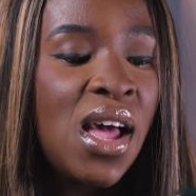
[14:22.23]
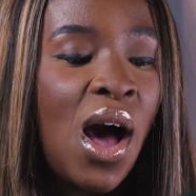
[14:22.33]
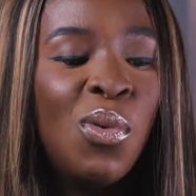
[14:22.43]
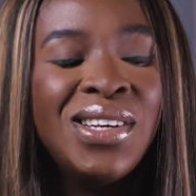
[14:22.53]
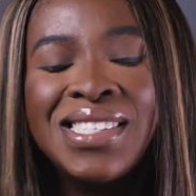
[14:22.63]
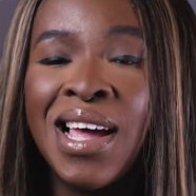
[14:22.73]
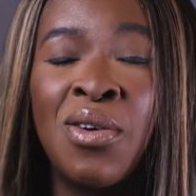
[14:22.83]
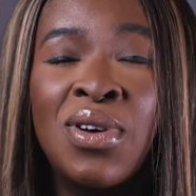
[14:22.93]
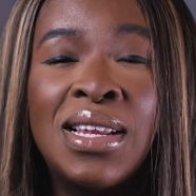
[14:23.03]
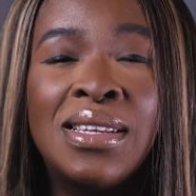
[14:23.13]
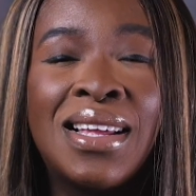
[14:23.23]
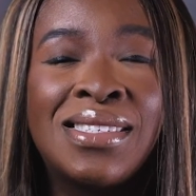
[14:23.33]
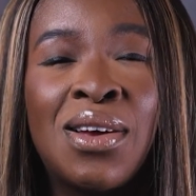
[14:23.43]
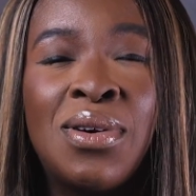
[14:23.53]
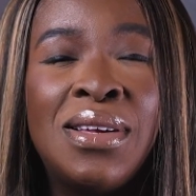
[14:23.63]
I wouldn't say I really
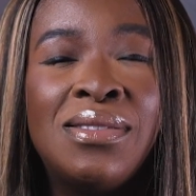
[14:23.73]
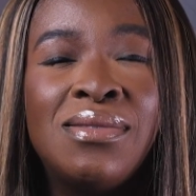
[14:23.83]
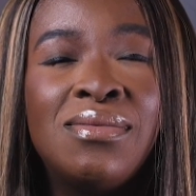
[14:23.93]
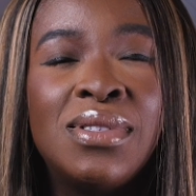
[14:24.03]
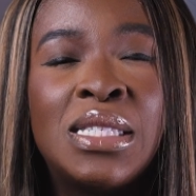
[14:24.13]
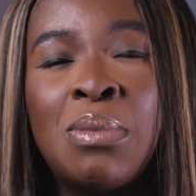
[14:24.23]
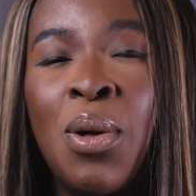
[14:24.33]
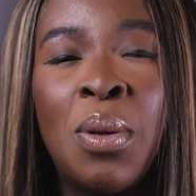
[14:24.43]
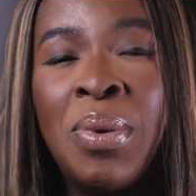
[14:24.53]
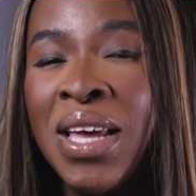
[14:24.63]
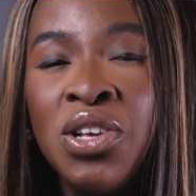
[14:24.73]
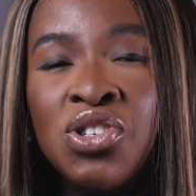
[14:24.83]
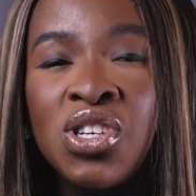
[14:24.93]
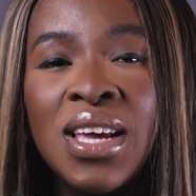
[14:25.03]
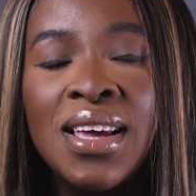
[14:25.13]
necessarily smell the
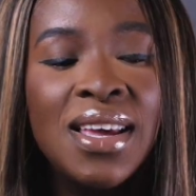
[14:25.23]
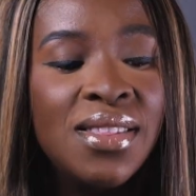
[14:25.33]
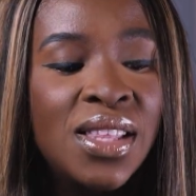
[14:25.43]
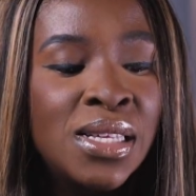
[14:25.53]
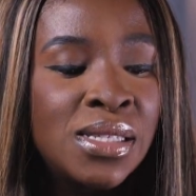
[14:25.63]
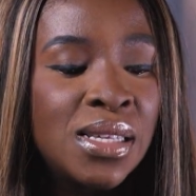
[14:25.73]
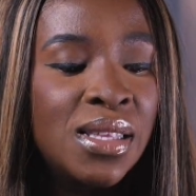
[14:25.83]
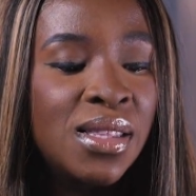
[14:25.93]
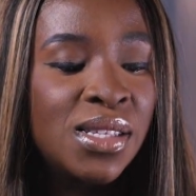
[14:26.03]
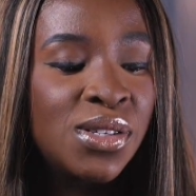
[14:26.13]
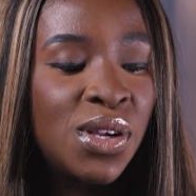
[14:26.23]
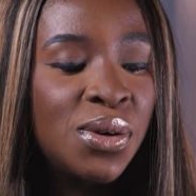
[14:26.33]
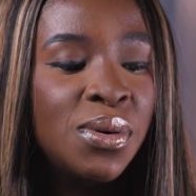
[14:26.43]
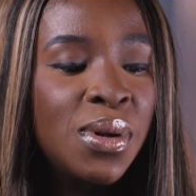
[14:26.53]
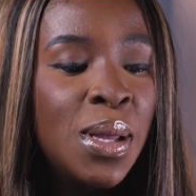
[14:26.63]
peach in this
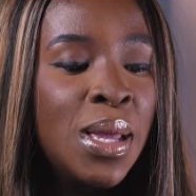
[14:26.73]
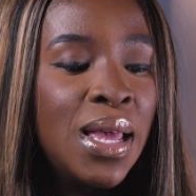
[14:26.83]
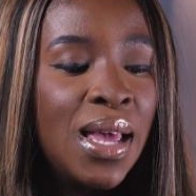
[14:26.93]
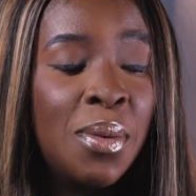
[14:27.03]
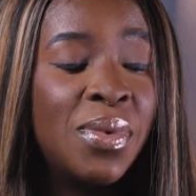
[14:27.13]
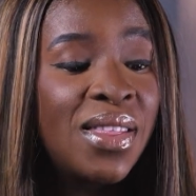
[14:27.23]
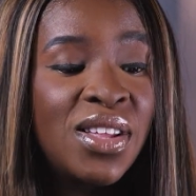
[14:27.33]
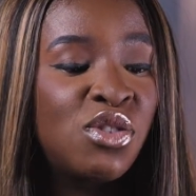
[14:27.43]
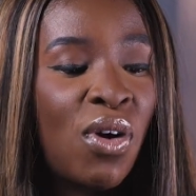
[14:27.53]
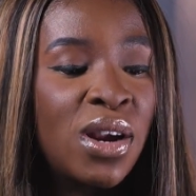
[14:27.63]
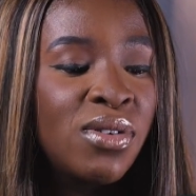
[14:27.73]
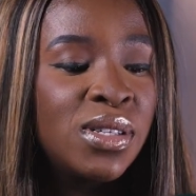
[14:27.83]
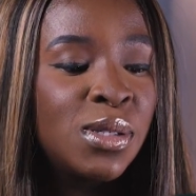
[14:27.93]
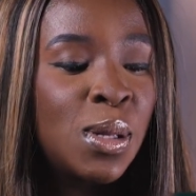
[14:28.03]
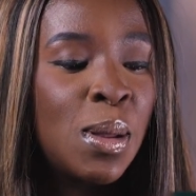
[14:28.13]
note, in this
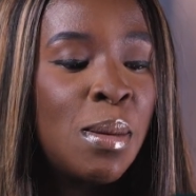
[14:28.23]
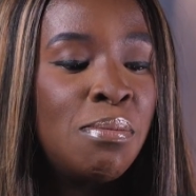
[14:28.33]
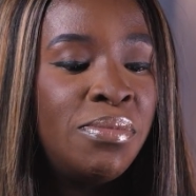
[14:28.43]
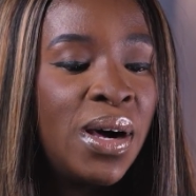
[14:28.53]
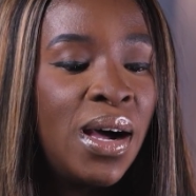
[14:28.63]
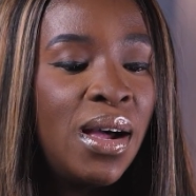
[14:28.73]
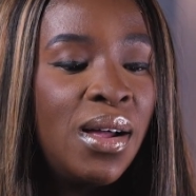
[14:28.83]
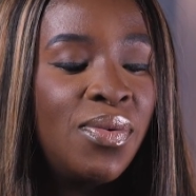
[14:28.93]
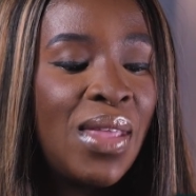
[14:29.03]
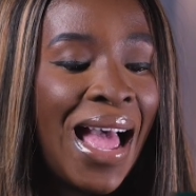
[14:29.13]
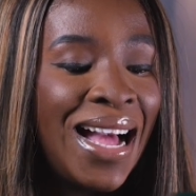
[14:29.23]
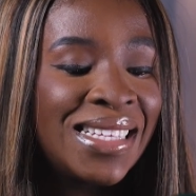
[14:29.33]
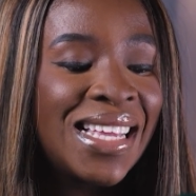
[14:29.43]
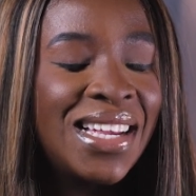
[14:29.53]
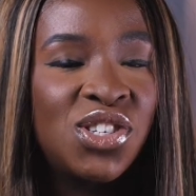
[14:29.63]
fragrance, but
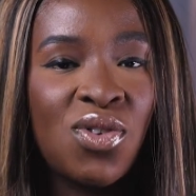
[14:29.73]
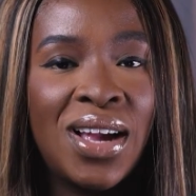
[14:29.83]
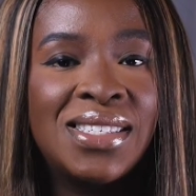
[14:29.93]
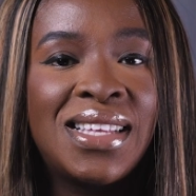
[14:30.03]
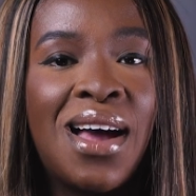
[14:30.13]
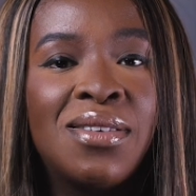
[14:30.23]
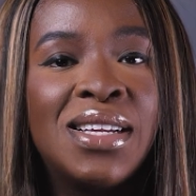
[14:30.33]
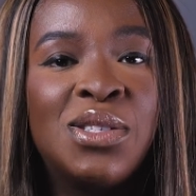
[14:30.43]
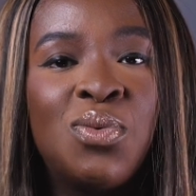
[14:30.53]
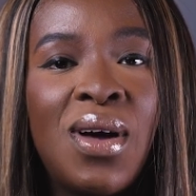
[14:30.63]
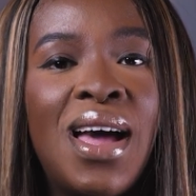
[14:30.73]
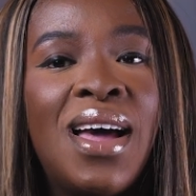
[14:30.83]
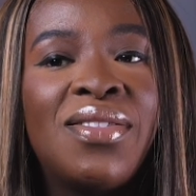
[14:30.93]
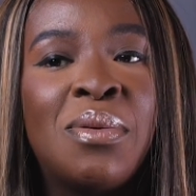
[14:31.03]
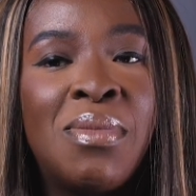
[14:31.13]
as it dries down is
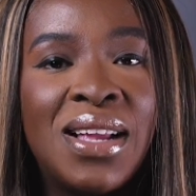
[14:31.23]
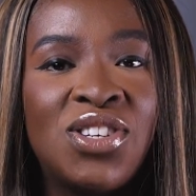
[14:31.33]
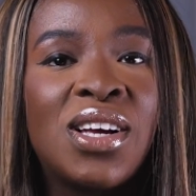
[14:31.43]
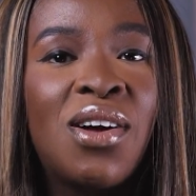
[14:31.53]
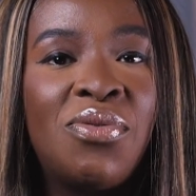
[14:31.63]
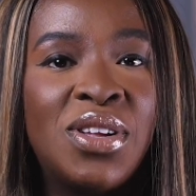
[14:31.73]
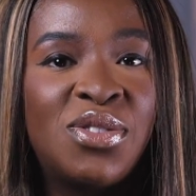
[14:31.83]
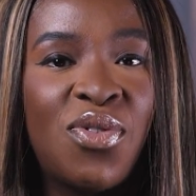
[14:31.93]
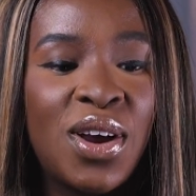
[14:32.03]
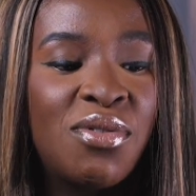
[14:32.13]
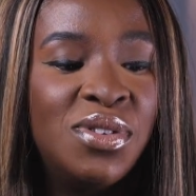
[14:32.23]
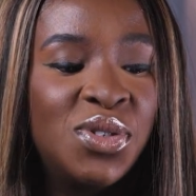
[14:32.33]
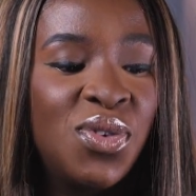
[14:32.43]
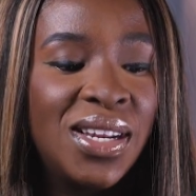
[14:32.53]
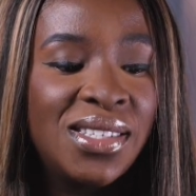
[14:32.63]
where the magic of this
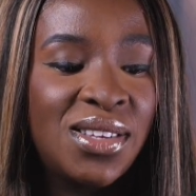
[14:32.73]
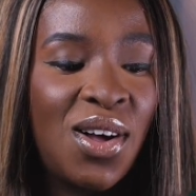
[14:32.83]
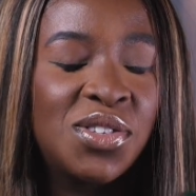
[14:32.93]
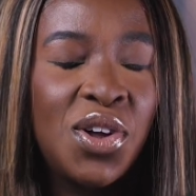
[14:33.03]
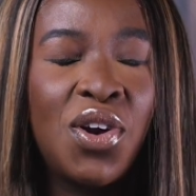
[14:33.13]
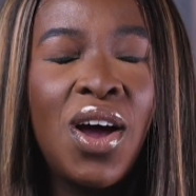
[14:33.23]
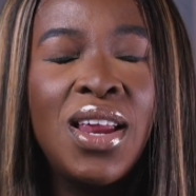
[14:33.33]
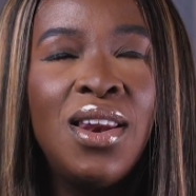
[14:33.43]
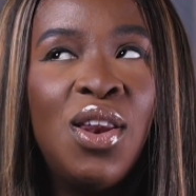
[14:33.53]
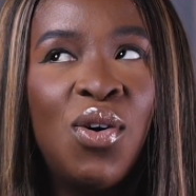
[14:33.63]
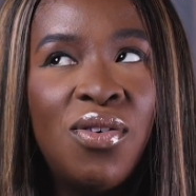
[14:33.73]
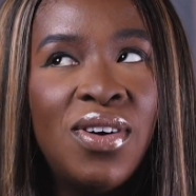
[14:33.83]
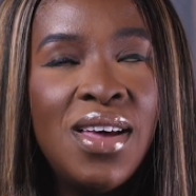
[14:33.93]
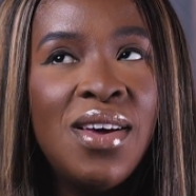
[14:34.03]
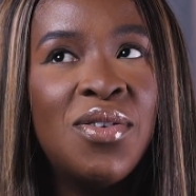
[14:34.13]
fragrance really starts. And I love
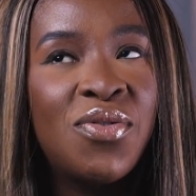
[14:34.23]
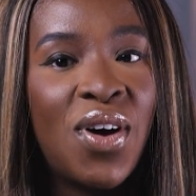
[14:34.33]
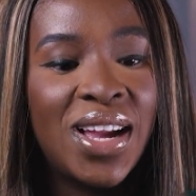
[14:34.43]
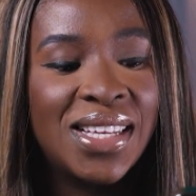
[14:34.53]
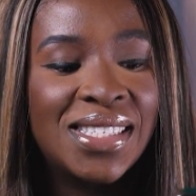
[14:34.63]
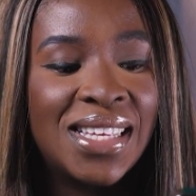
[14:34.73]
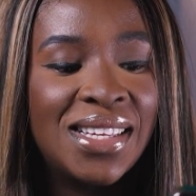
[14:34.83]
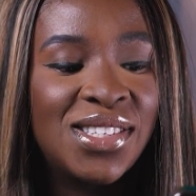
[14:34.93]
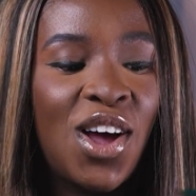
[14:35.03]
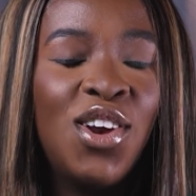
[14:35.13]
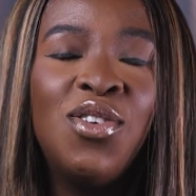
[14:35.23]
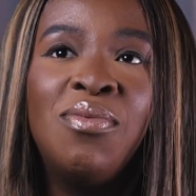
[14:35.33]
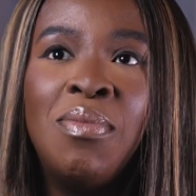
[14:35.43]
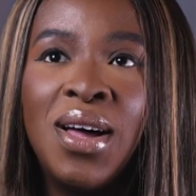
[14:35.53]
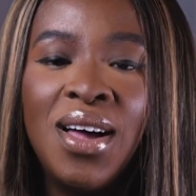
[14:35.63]
frankincense, I
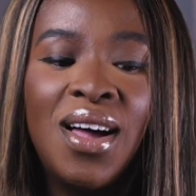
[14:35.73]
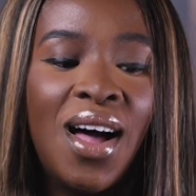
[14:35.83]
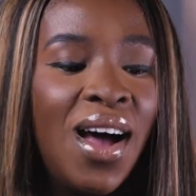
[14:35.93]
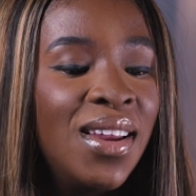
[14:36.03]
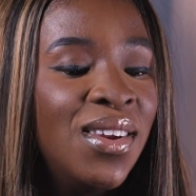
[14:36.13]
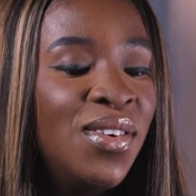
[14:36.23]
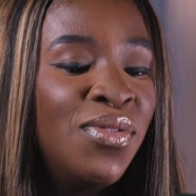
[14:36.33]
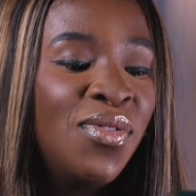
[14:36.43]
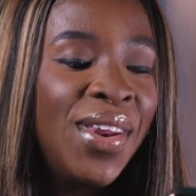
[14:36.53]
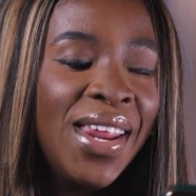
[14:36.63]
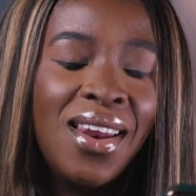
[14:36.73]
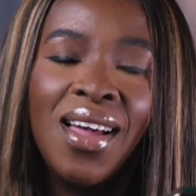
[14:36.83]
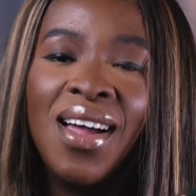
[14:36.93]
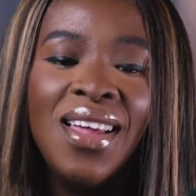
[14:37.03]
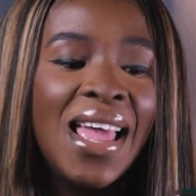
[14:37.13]
love myrrh, I love
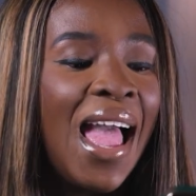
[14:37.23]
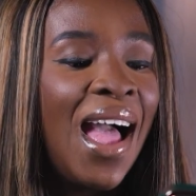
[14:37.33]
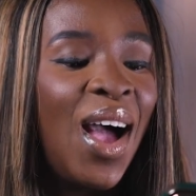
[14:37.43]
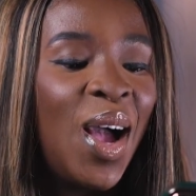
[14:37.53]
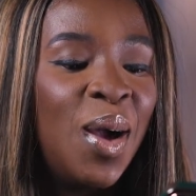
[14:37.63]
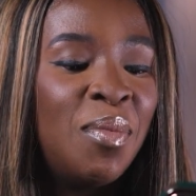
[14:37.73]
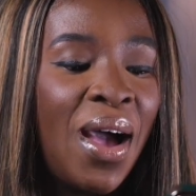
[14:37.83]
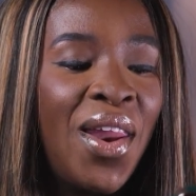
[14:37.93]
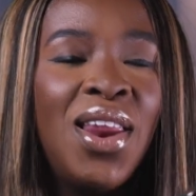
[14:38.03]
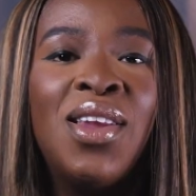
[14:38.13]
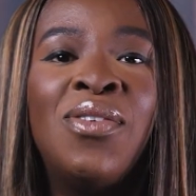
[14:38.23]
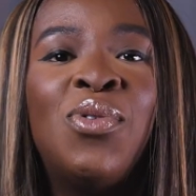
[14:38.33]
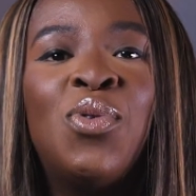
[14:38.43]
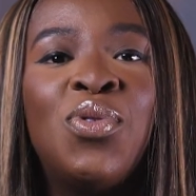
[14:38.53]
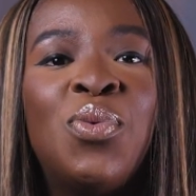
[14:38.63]
vanilla, and I love
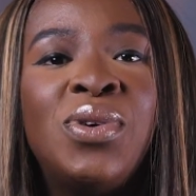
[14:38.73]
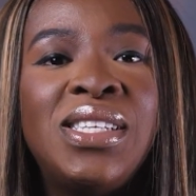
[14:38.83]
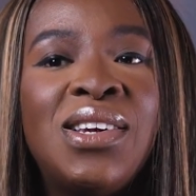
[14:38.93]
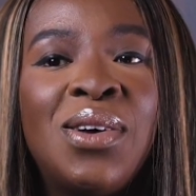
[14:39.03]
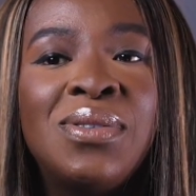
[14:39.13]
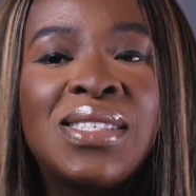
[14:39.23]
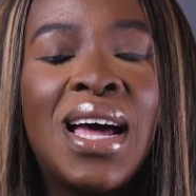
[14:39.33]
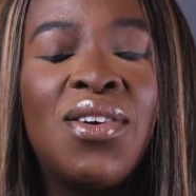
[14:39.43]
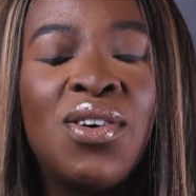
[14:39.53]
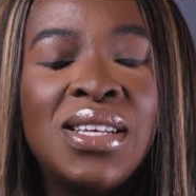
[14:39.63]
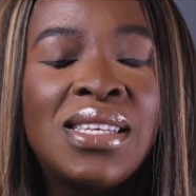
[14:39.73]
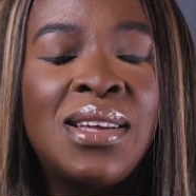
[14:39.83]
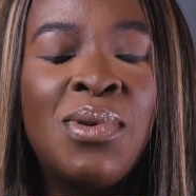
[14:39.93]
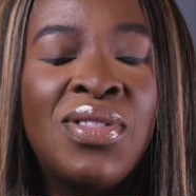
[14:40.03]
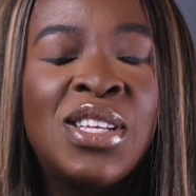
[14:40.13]
all the woody notes. And
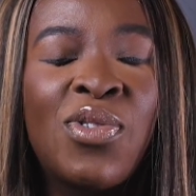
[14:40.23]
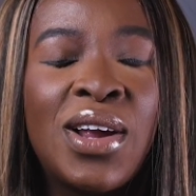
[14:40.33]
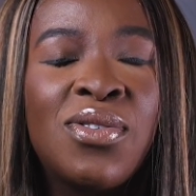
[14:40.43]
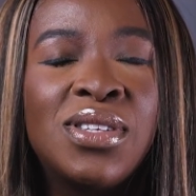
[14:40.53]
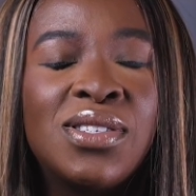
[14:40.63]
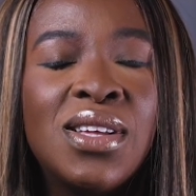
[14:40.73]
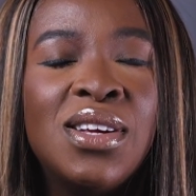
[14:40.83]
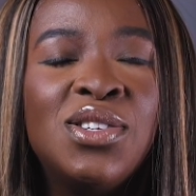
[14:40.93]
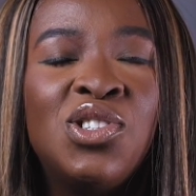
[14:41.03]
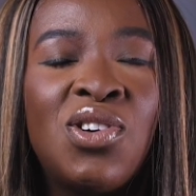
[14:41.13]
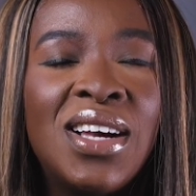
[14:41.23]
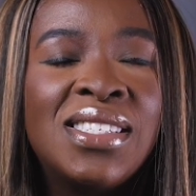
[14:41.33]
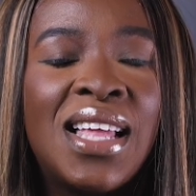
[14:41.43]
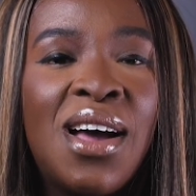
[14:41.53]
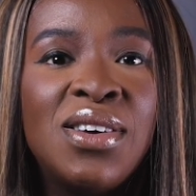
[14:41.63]
honestly, when this fragrance
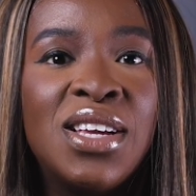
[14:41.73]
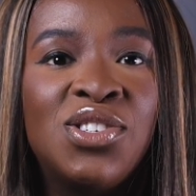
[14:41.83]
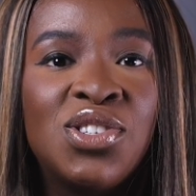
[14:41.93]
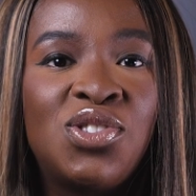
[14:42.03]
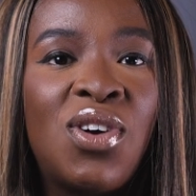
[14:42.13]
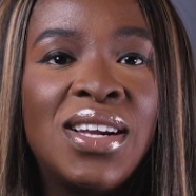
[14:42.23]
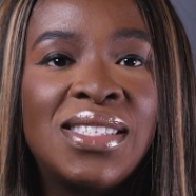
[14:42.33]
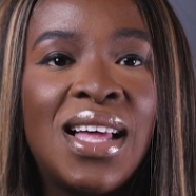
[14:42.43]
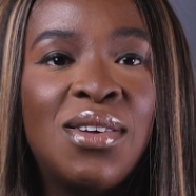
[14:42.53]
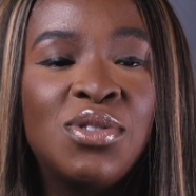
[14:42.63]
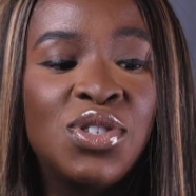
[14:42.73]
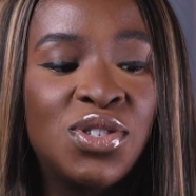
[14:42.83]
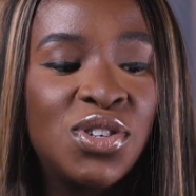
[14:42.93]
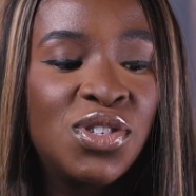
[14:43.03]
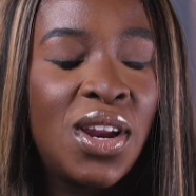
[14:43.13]
dries down, it just dries down to
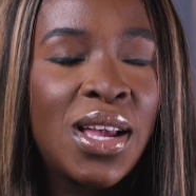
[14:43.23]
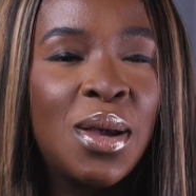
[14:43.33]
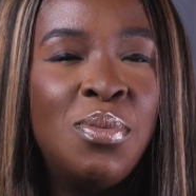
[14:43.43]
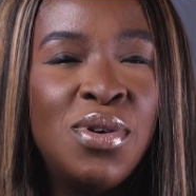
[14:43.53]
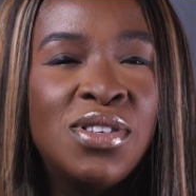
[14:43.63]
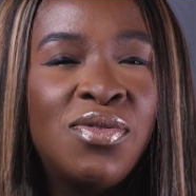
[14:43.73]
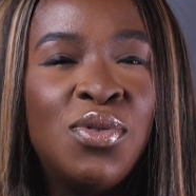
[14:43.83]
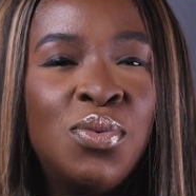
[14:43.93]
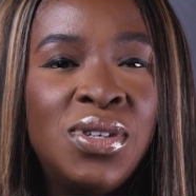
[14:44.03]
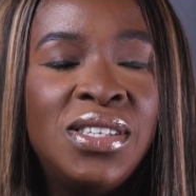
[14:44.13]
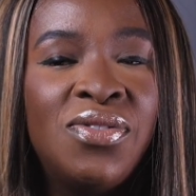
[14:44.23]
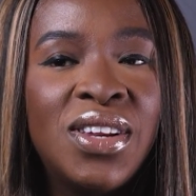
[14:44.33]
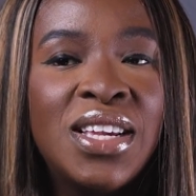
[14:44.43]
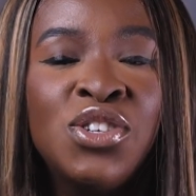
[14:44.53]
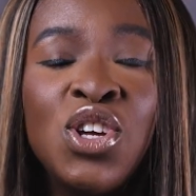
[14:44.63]
such like a beautiful woody
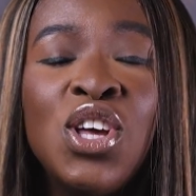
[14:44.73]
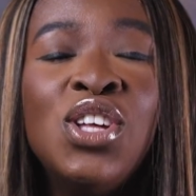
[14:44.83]
finish.